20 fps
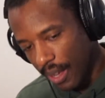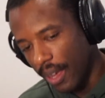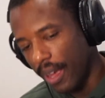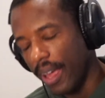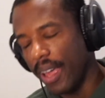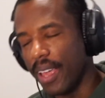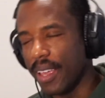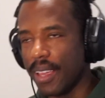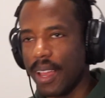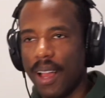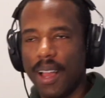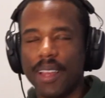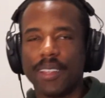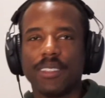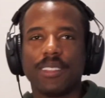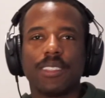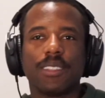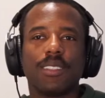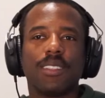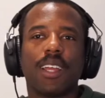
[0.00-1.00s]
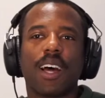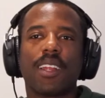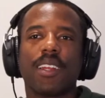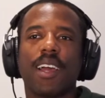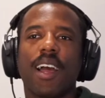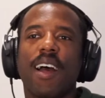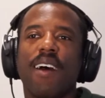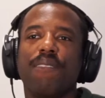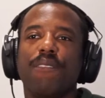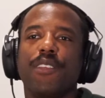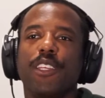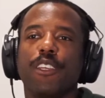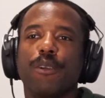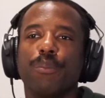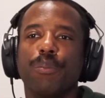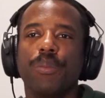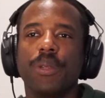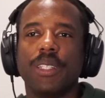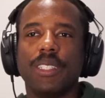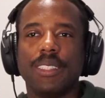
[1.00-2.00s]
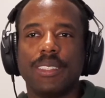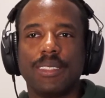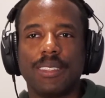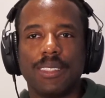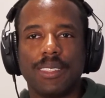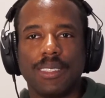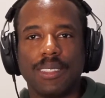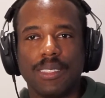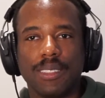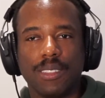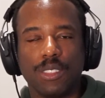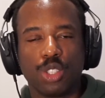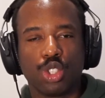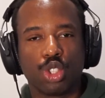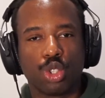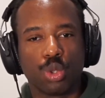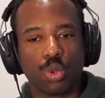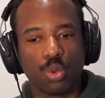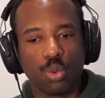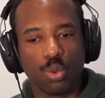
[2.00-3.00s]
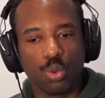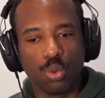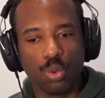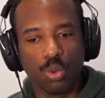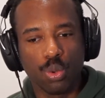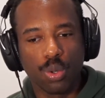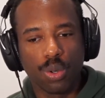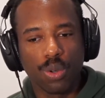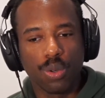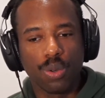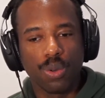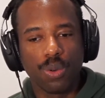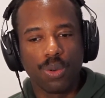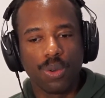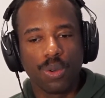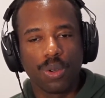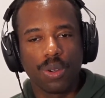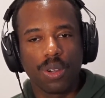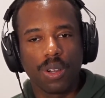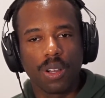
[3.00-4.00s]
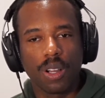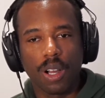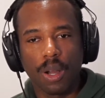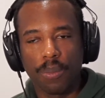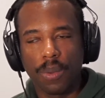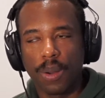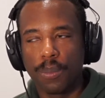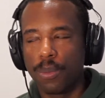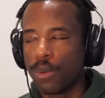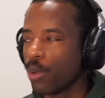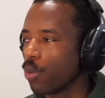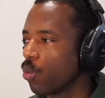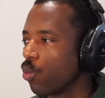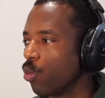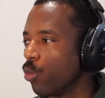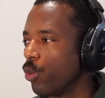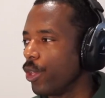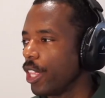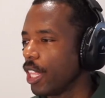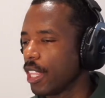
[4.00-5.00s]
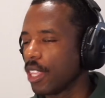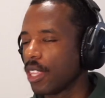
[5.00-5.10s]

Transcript: AI does not have the ability to come up with